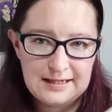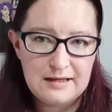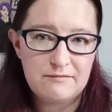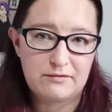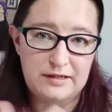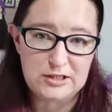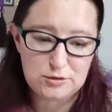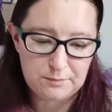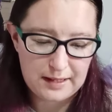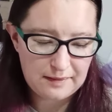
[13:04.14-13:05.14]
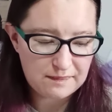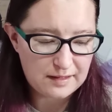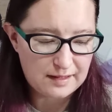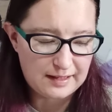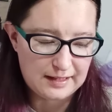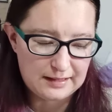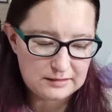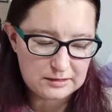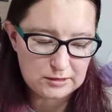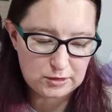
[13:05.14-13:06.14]
for each month and
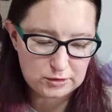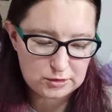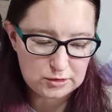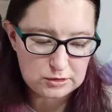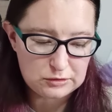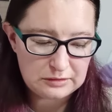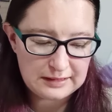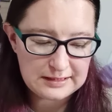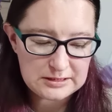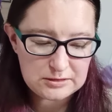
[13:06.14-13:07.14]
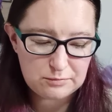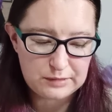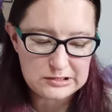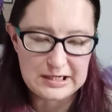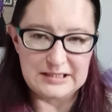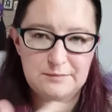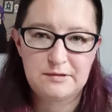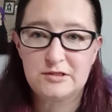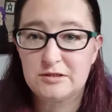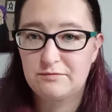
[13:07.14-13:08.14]
the, your to-do list, which I
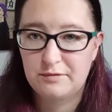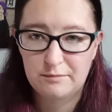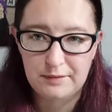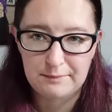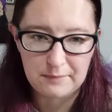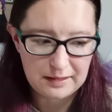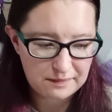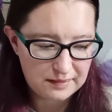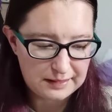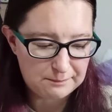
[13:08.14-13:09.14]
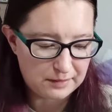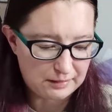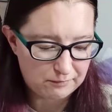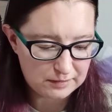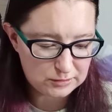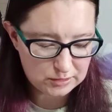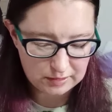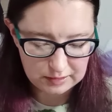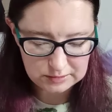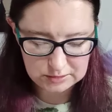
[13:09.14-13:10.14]
suppose it could be monthly, but what you could
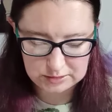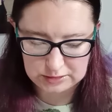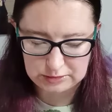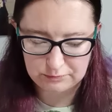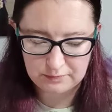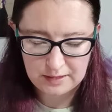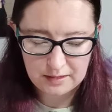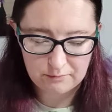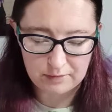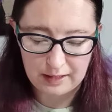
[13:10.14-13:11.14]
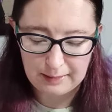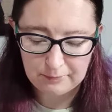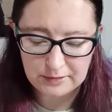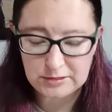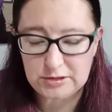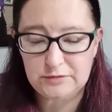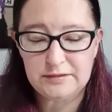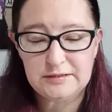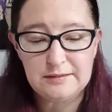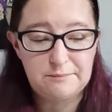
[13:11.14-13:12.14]
also do, what I'm going to do is
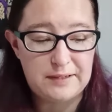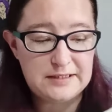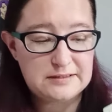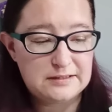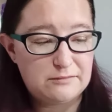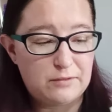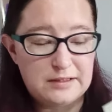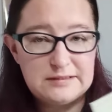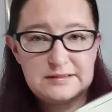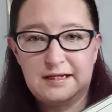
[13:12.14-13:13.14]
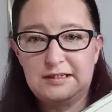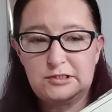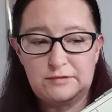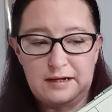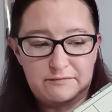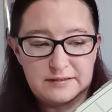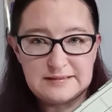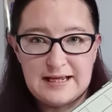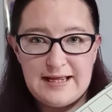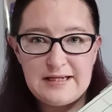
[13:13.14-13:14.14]
the basic ones that I do every
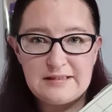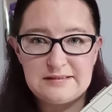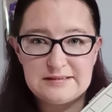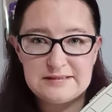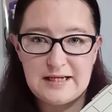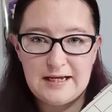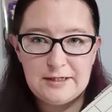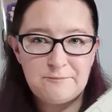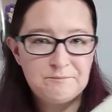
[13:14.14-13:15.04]
day on this side